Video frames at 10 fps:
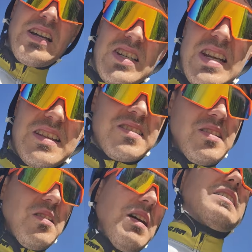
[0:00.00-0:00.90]
Shit.
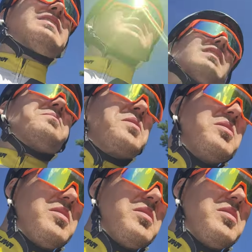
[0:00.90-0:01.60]
So I think I'm going